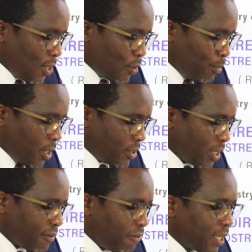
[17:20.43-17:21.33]
Honorable
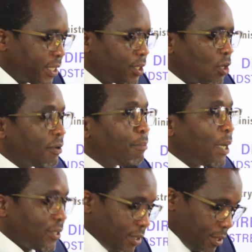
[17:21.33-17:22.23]
Minister, reflecting our
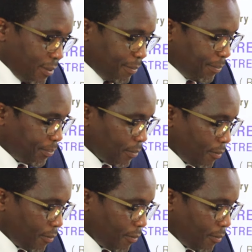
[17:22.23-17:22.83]
past and